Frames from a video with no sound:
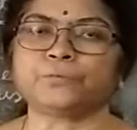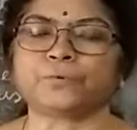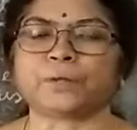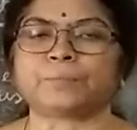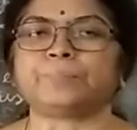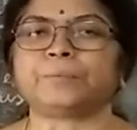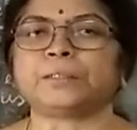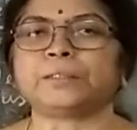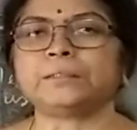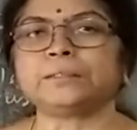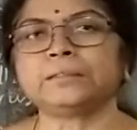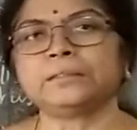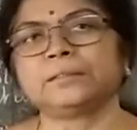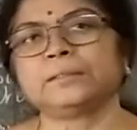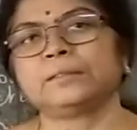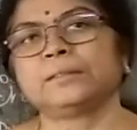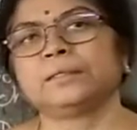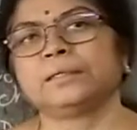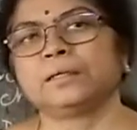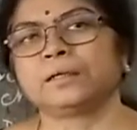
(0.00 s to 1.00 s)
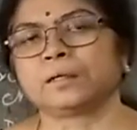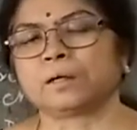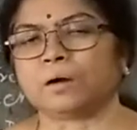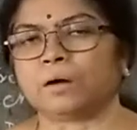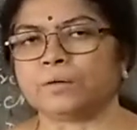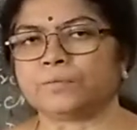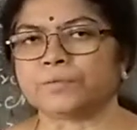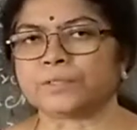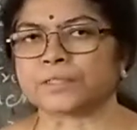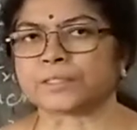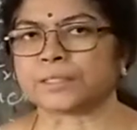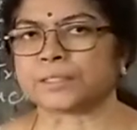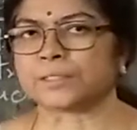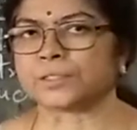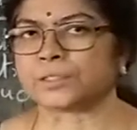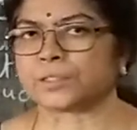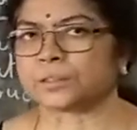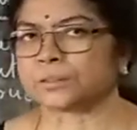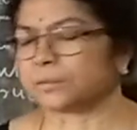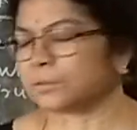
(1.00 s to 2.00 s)
from the
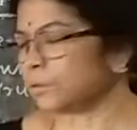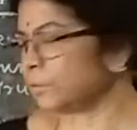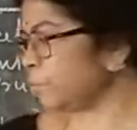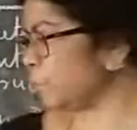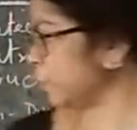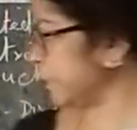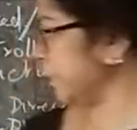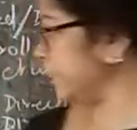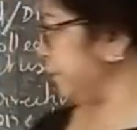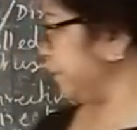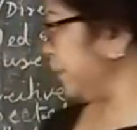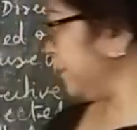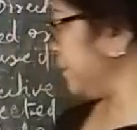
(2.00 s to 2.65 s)
conversation. Okay, that